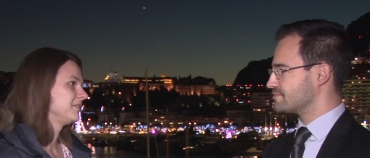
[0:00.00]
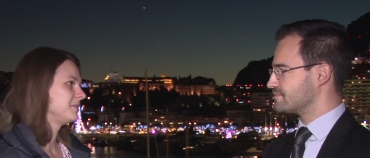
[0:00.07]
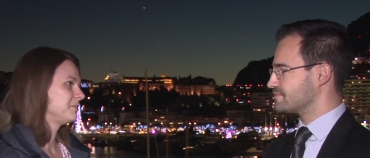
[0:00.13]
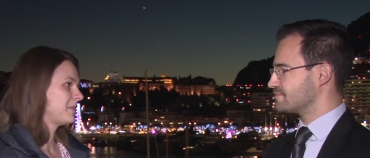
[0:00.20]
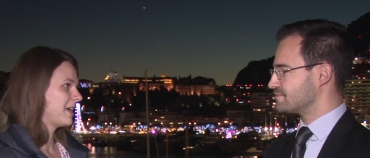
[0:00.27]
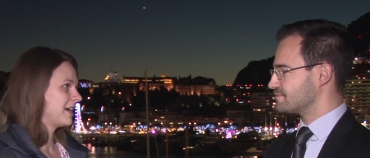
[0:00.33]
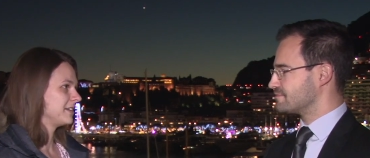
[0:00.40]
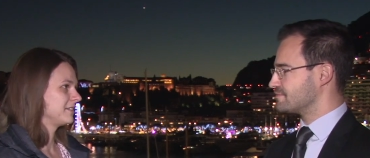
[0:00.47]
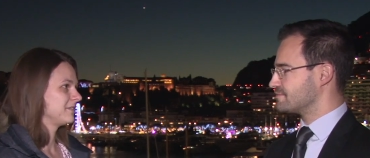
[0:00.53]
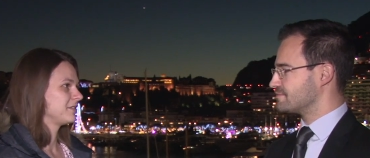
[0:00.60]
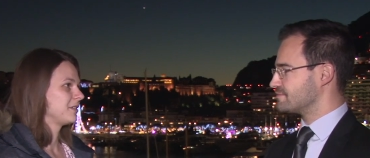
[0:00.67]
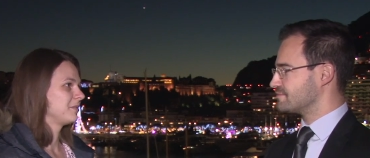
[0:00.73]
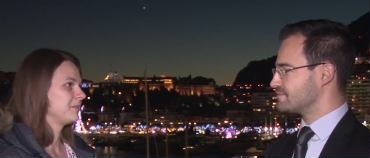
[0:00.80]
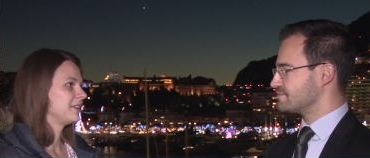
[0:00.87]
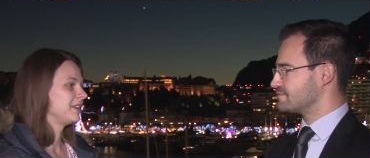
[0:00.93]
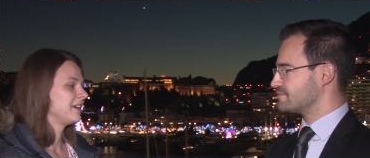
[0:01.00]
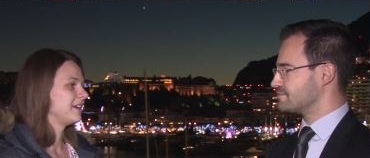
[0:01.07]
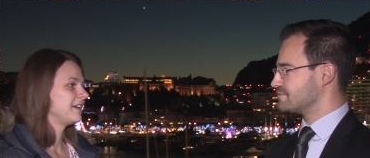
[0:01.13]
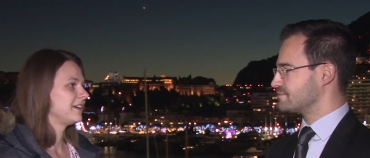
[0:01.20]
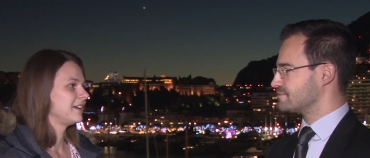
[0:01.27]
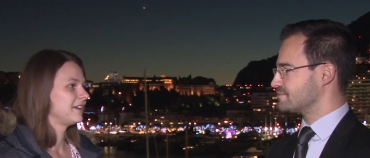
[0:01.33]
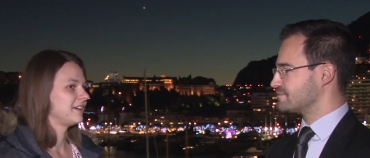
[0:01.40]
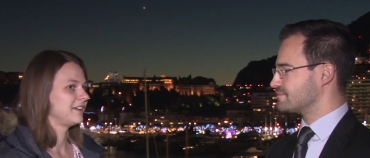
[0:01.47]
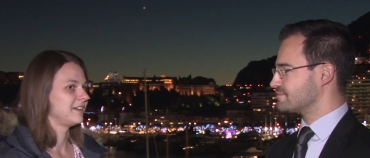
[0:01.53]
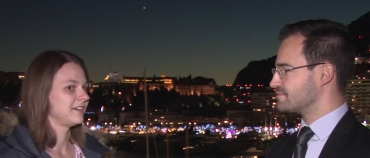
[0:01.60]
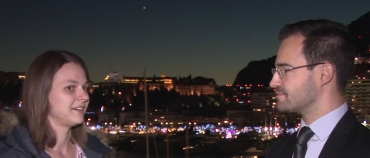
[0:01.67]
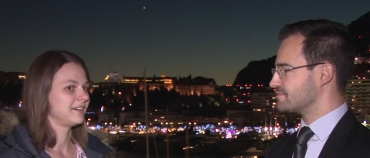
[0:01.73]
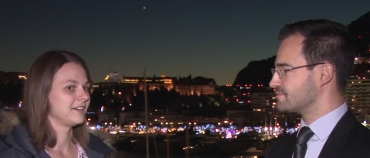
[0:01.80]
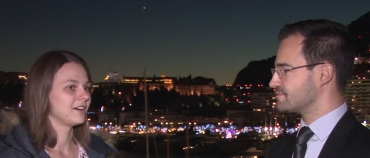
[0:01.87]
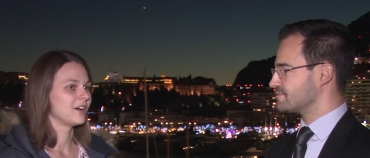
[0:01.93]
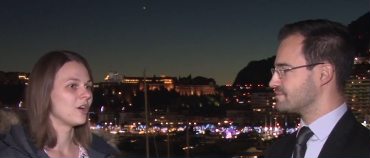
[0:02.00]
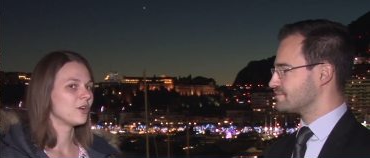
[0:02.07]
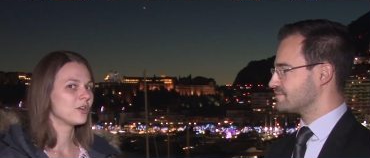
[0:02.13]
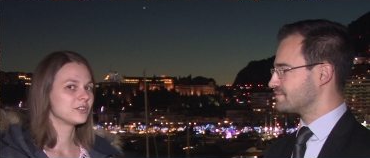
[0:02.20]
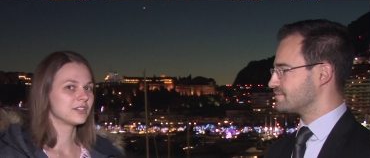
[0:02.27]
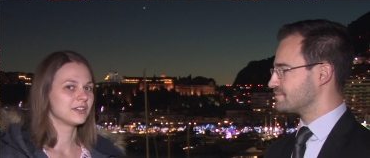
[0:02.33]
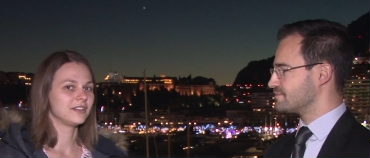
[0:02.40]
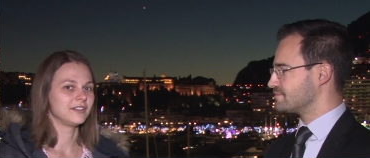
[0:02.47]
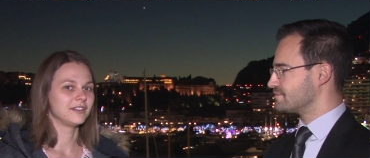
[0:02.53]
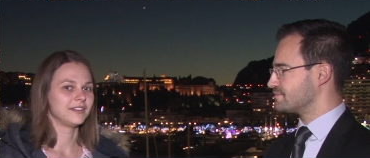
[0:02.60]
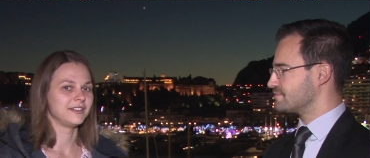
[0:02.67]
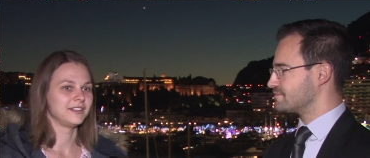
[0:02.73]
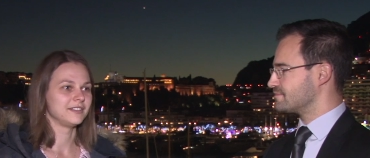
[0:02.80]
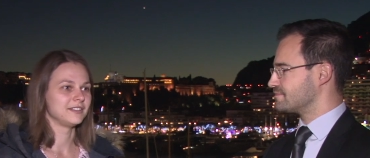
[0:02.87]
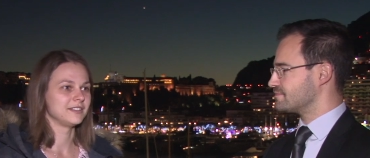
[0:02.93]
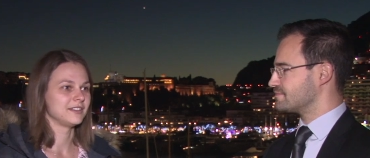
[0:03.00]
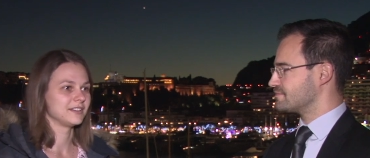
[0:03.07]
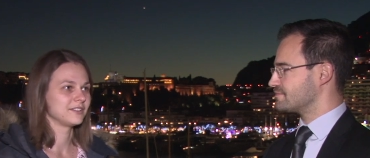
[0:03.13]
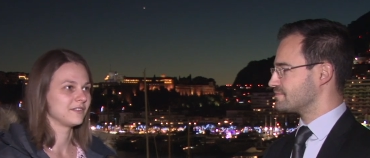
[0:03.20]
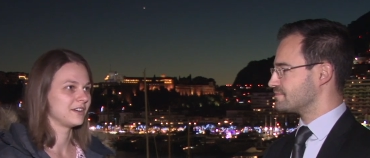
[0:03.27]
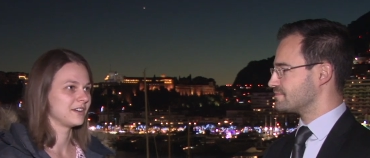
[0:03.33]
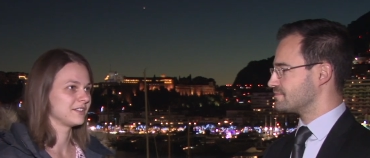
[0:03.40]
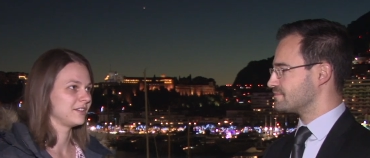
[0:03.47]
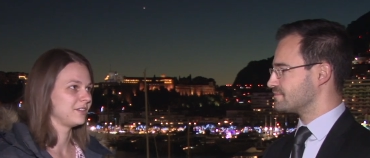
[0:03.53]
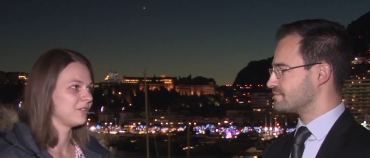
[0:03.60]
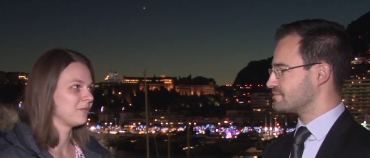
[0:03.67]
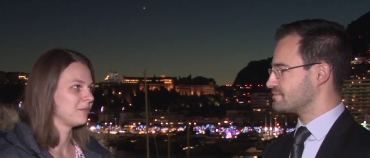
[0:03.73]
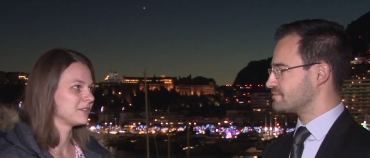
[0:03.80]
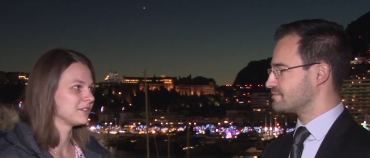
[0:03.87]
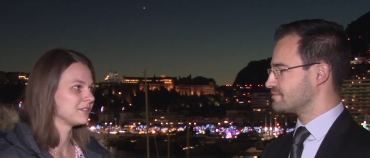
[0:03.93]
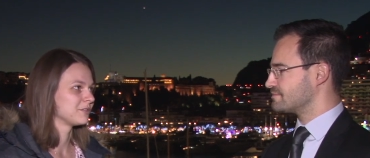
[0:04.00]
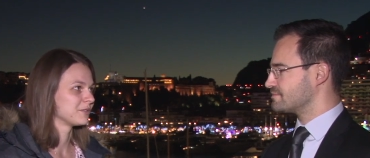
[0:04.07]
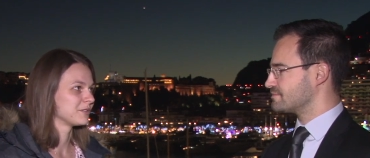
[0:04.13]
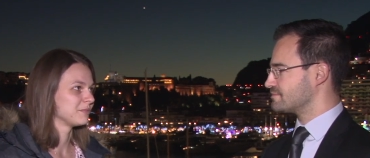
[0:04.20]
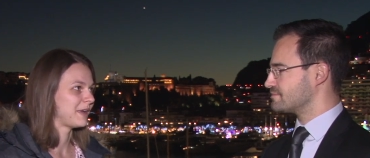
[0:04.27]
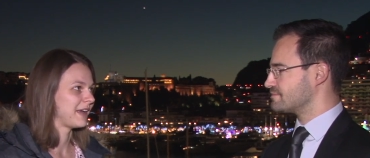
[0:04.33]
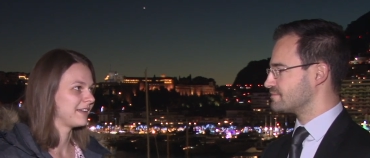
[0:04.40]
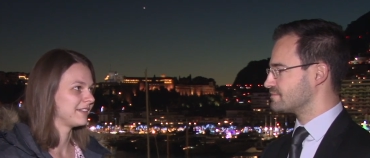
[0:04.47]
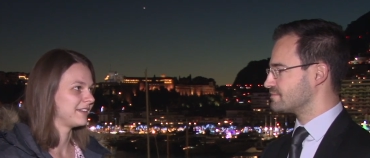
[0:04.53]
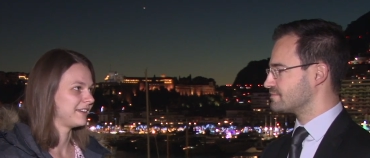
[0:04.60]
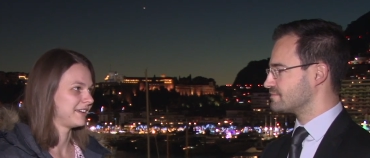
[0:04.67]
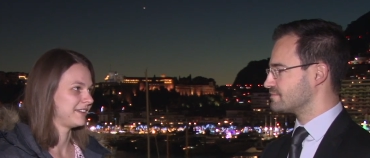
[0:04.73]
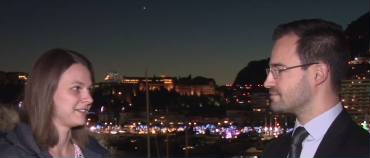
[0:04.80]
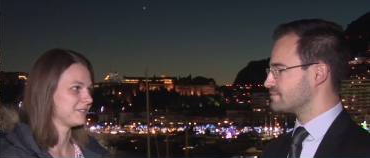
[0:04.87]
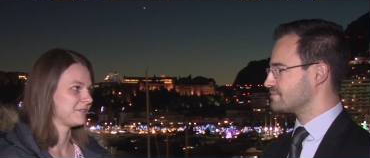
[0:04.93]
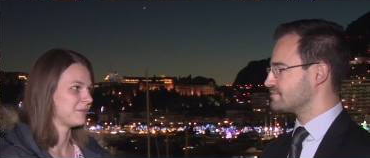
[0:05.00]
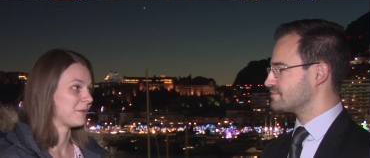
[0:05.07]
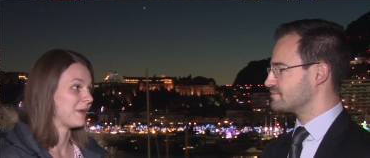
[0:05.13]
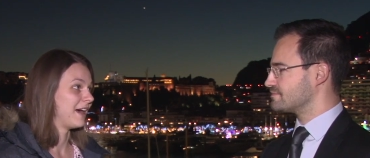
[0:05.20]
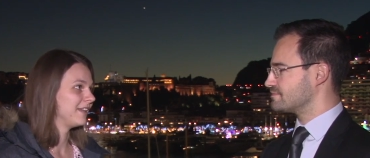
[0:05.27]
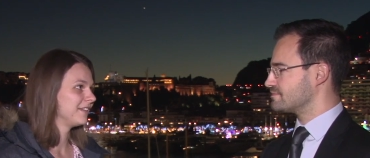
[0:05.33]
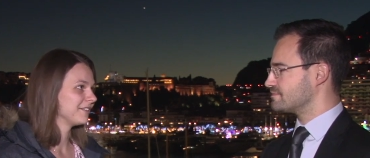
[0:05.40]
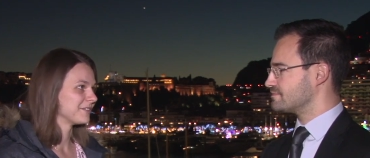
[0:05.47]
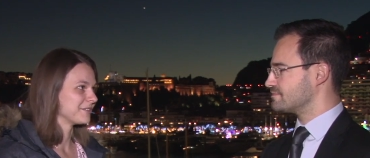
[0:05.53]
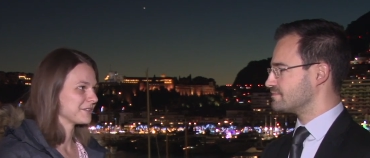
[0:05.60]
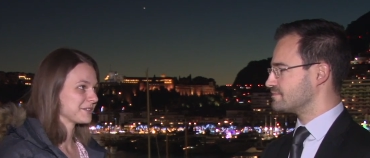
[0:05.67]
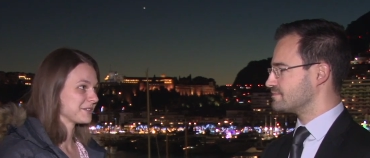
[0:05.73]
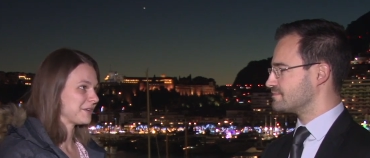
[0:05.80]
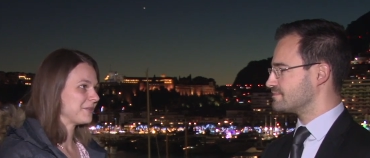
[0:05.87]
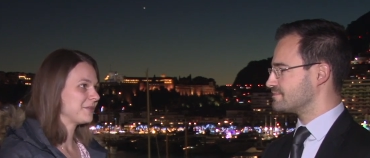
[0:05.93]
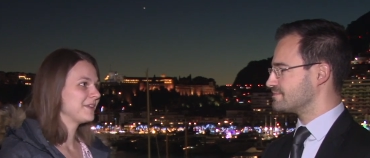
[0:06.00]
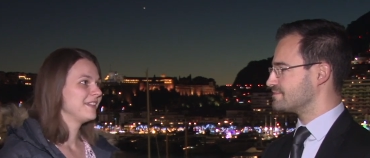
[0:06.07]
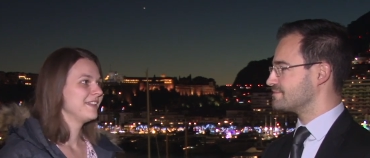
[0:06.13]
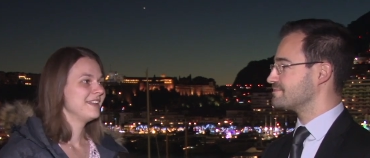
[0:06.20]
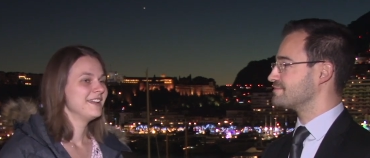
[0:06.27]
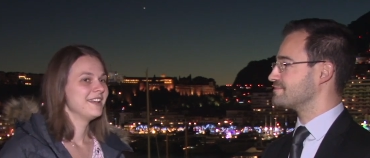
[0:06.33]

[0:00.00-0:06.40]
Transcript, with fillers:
Speaker 1: departing from the hotel and as far as I know, my sister was back like at 1 or so.